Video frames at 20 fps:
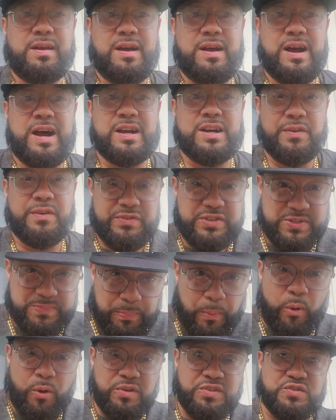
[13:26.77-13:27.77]
I could
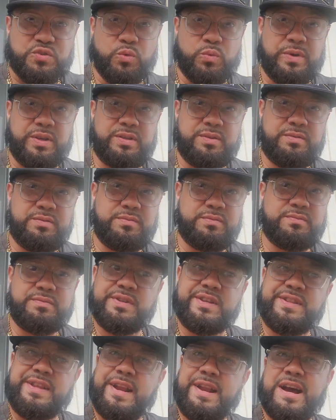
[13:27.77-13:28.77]
respond to it,
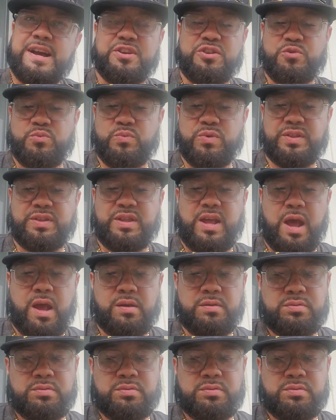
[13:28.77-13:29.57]
and they're not gonna want that.